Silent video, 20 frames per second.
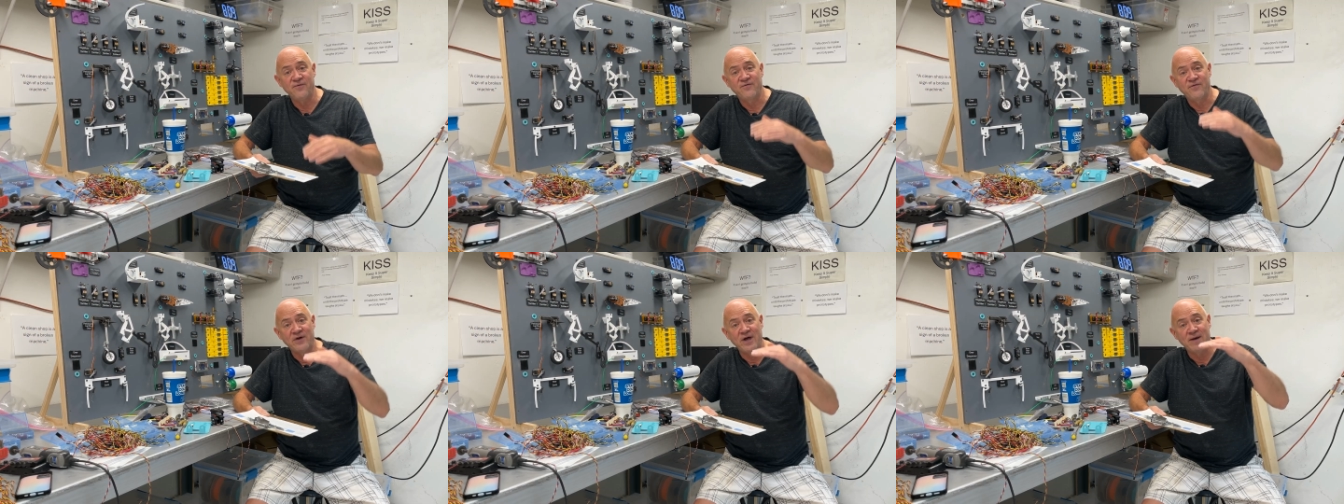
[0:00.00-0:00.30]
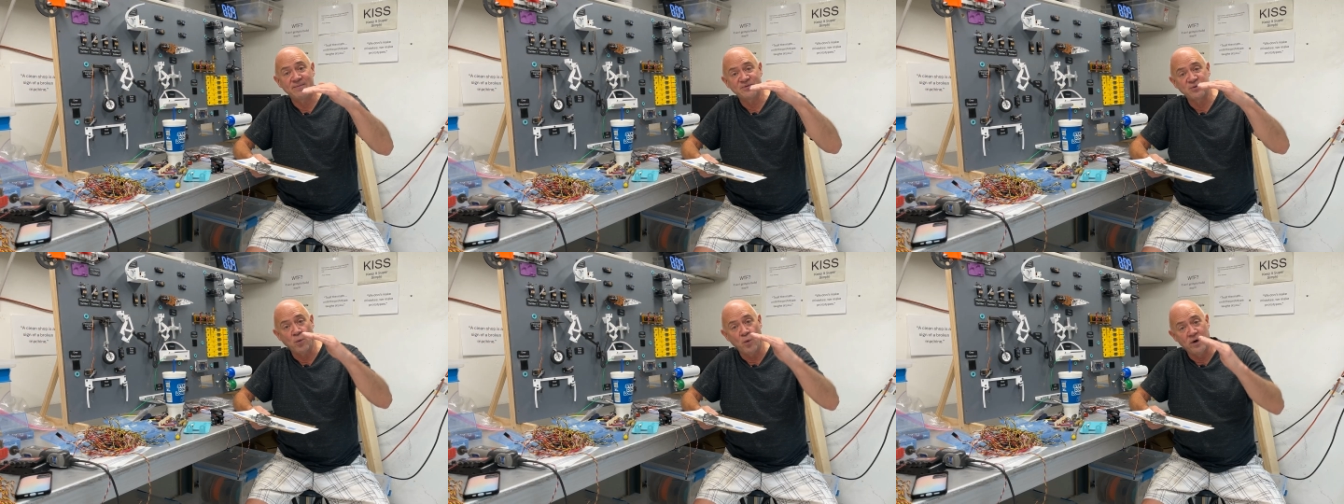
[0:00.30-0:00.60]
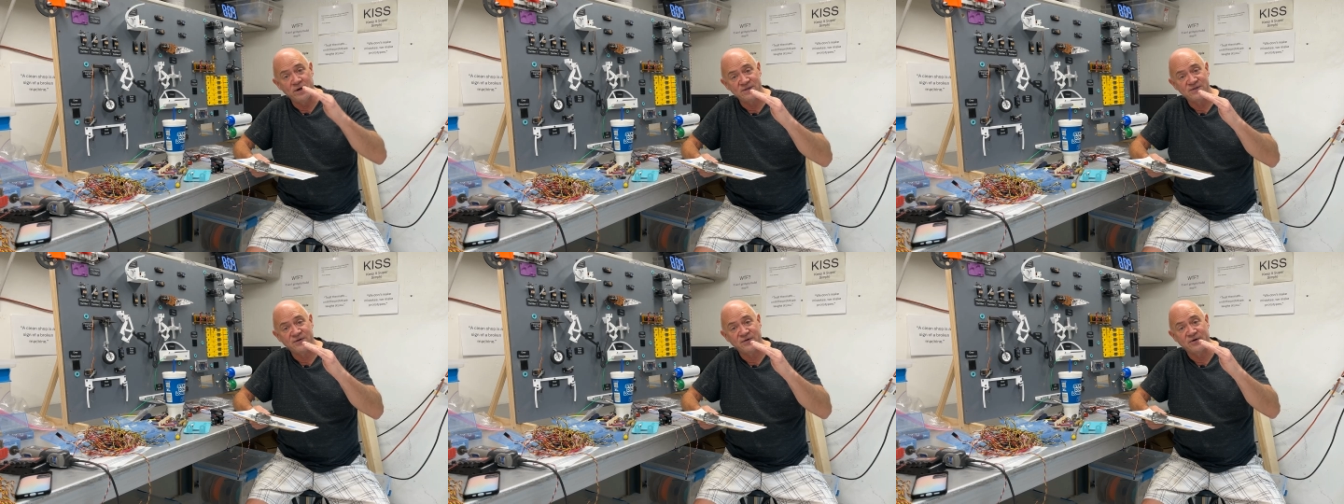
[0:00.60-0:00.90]
Flaps
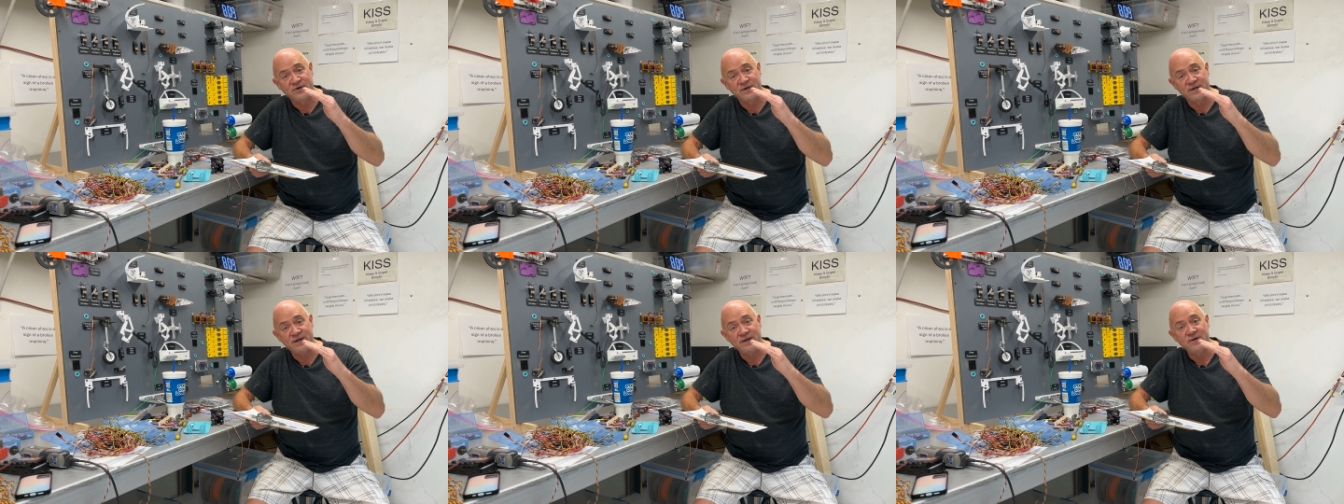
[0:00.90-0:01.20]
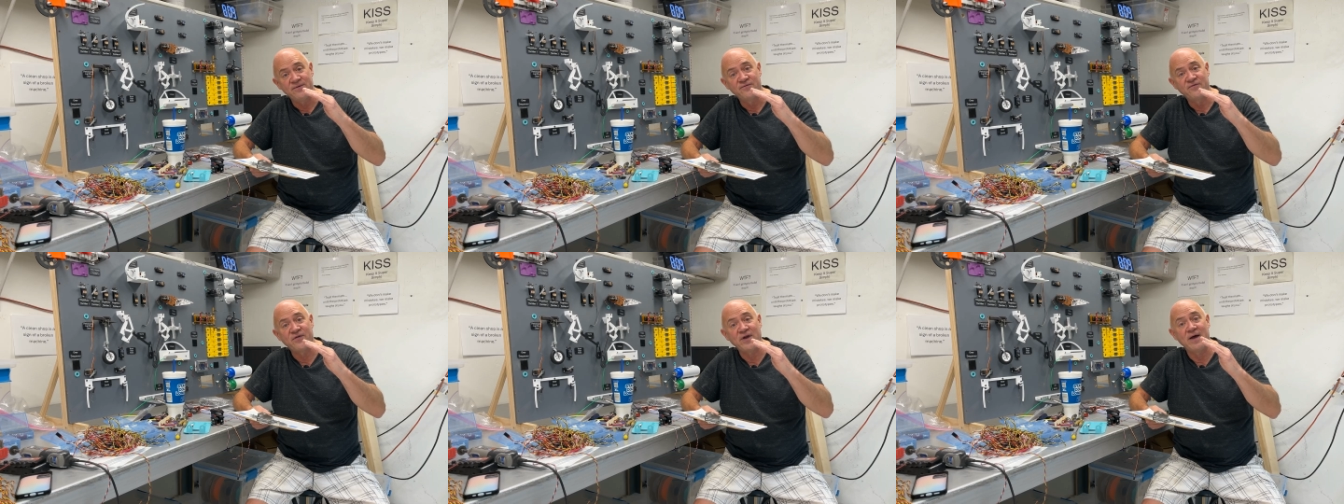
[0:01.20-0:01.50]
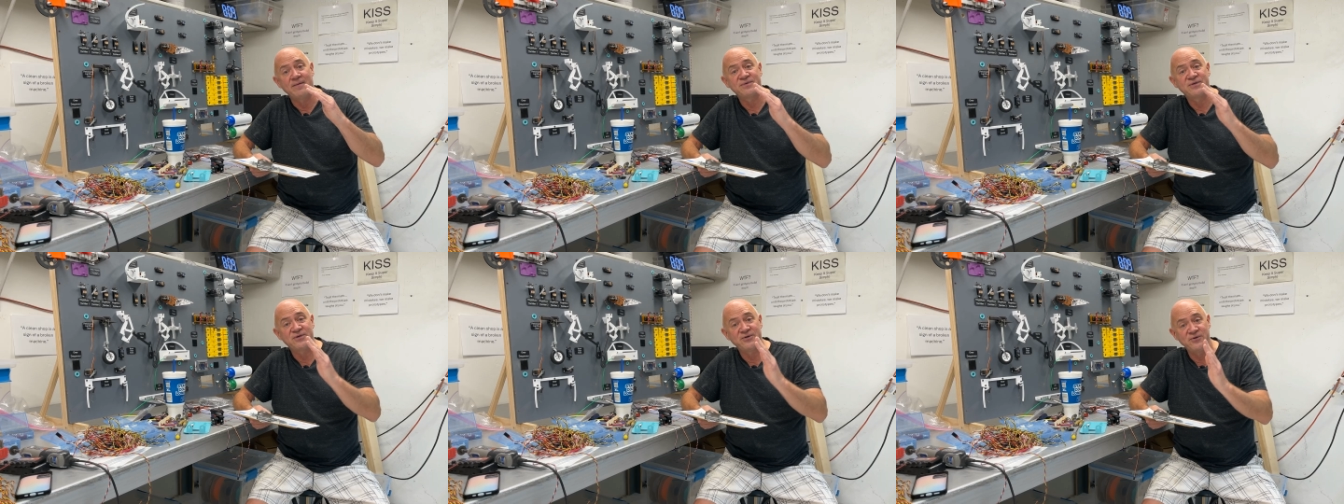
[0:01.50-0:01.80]
one is thirty,
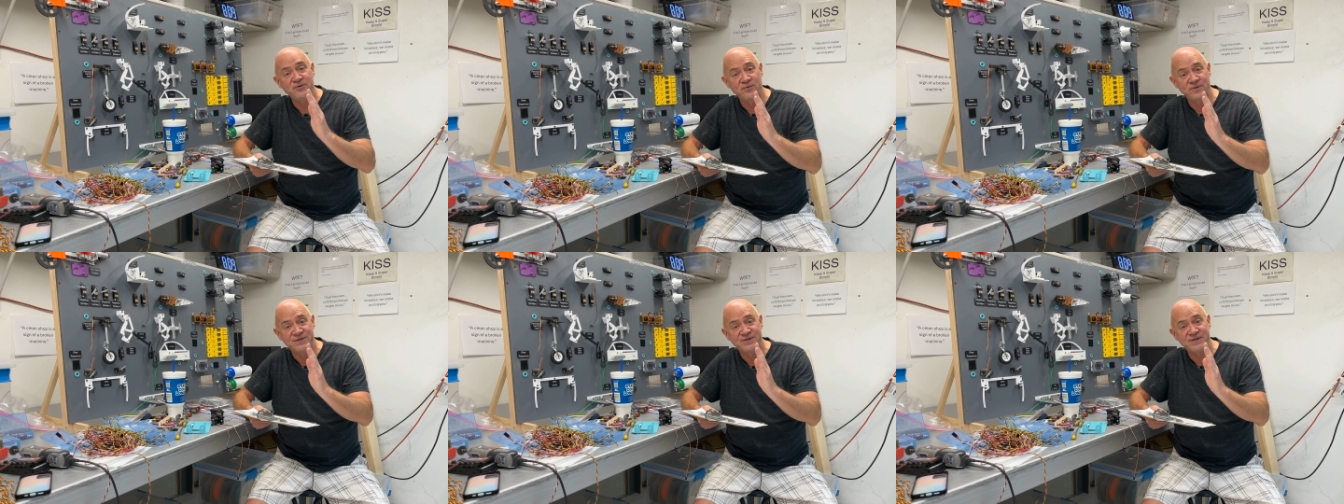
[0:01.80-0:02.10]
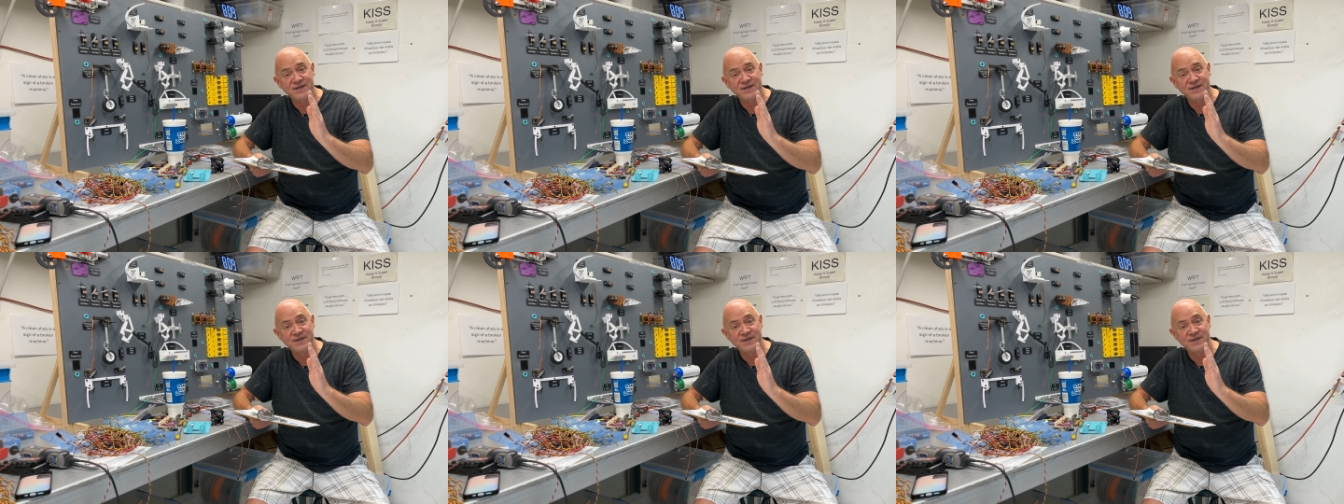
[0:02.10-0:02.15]
flaps two is